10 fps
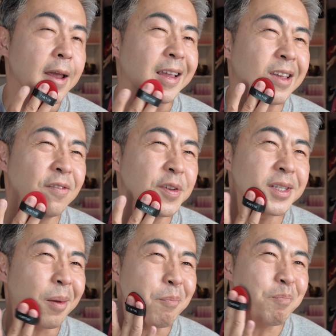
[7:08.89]
and give you
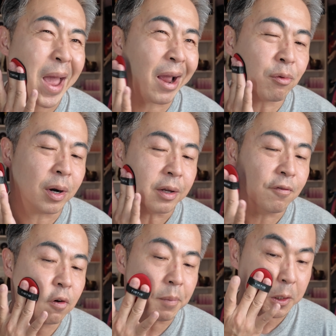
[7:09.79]
some background
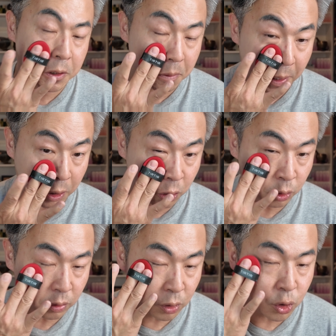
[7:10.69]
information about
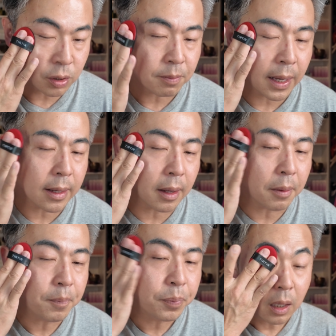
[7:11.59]
cushion makeup